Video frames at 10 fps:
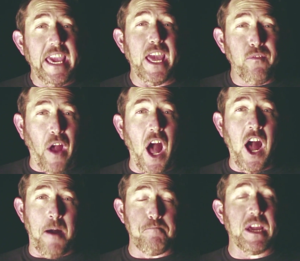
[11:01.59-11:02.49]
give
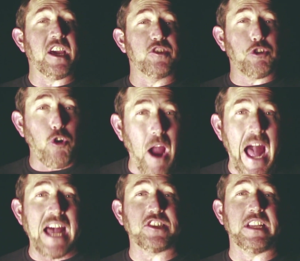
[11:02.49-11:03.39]
up, because
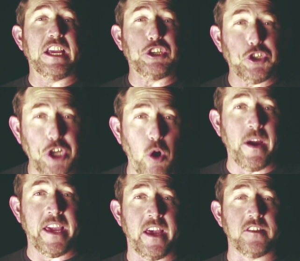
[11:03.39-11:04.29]
Christ is
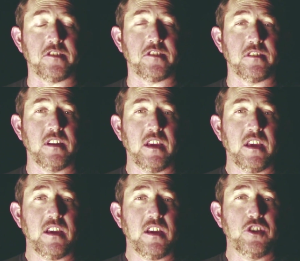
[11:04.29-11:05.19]
showing us
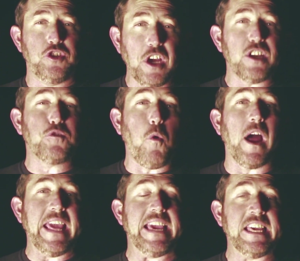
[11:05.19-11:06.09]
just
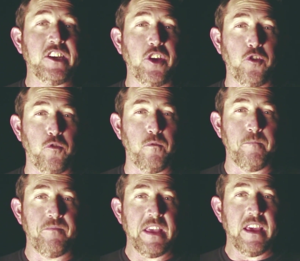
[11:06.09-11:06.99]
what He can do
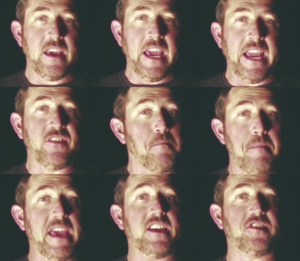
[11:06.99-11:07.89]
in the
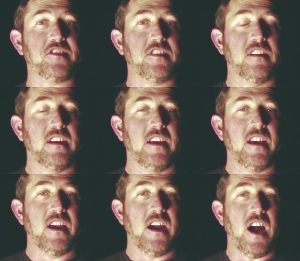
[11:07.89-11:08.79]
midst
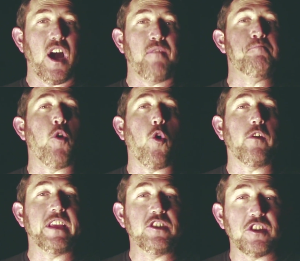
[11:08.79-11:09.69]
of more
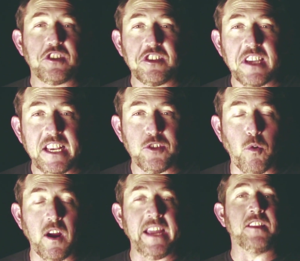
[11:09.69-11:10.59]
than just a sanctuary,